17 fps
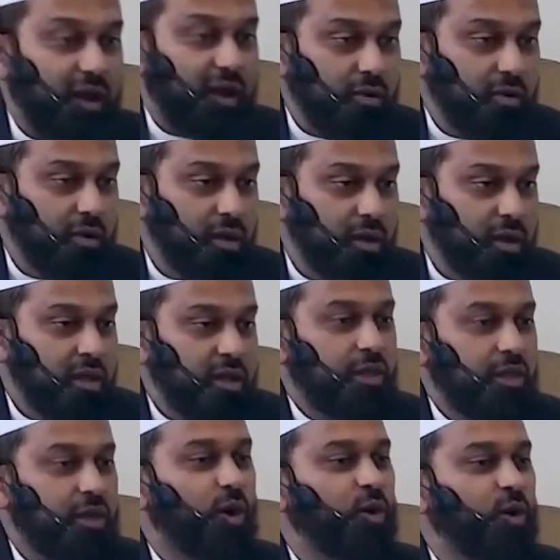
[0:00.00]
now
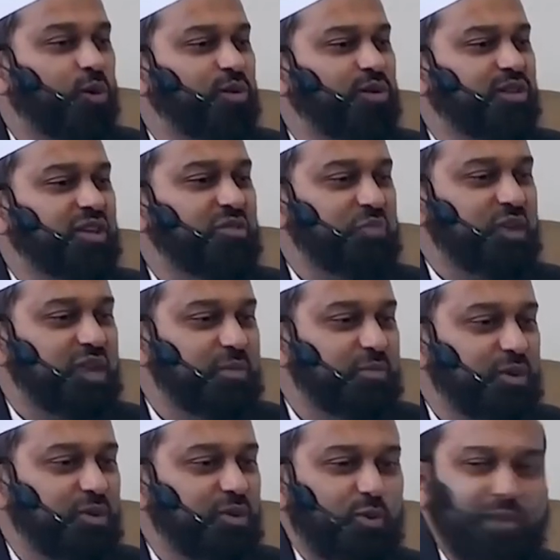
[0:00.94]
the only
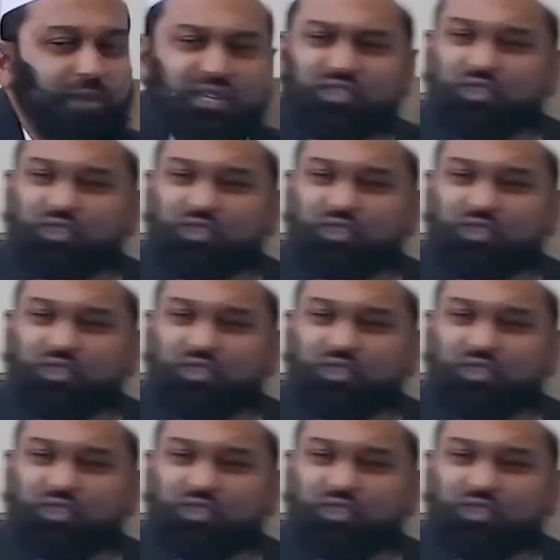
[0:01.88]
people who